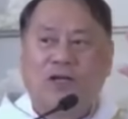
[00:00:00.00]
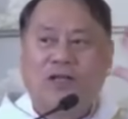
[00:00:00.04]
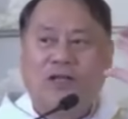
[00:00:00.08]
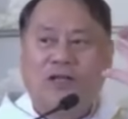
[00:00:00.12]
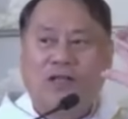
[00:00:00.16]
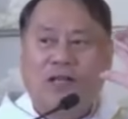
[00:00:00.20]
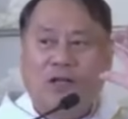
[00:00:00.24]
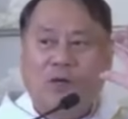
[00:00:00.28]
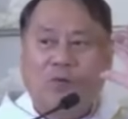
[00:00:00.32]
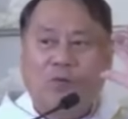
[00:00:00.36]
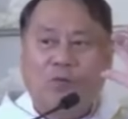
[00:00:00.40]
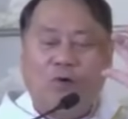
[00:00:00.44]

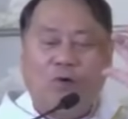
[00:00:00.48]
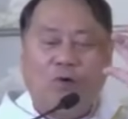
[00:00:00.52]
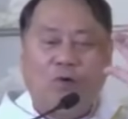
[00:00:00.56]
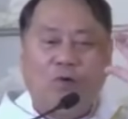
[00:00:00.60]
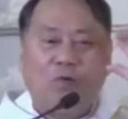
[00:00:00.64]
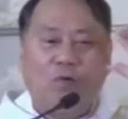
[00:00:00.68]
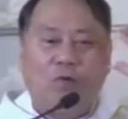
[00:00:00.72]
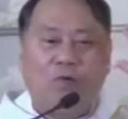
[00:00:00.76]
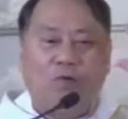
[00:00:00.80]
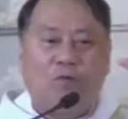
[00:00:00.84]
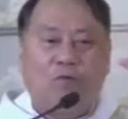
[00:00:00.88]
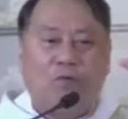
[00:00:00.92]
that we
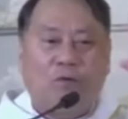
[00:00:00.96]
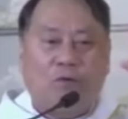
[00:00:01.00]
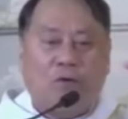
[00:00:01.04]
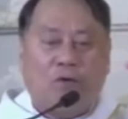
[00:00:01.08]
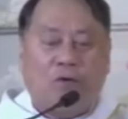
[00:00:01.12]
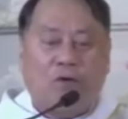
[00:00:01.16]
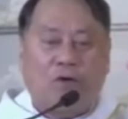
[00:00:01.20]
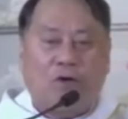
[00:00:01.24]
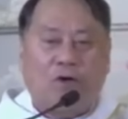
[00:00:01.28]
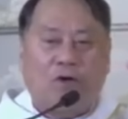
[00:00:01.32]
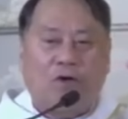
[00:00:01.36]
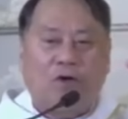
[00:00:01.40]
look
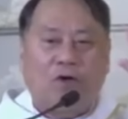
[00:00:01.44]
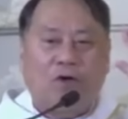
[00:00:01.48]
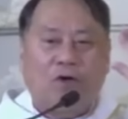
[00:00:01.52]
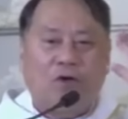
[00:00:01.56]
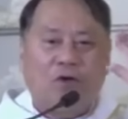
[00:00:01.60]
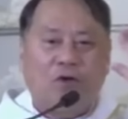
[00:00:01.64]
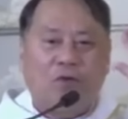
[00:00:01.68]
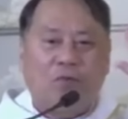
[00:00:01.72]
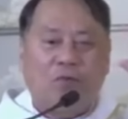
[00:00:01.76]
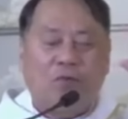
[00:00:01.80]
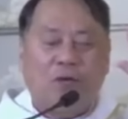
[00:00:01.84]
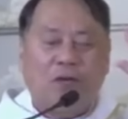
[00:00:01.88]
for,
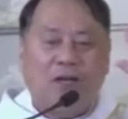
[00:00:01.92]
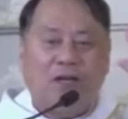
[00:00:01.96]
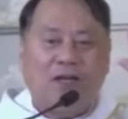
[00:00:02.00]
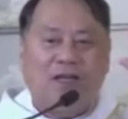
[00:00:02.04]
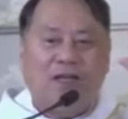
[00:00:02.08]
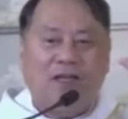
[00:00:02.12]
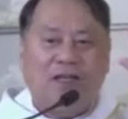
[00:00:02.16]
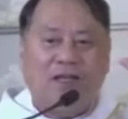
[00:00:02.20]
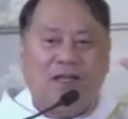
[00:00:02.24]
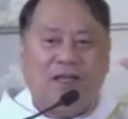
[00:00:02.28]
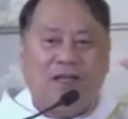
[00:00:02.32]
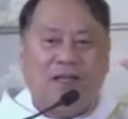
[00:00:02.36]

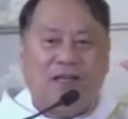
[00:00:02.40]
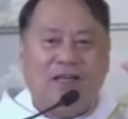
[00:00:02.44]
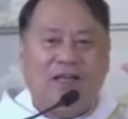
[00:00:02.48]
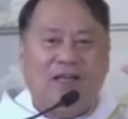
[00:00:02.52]
humility,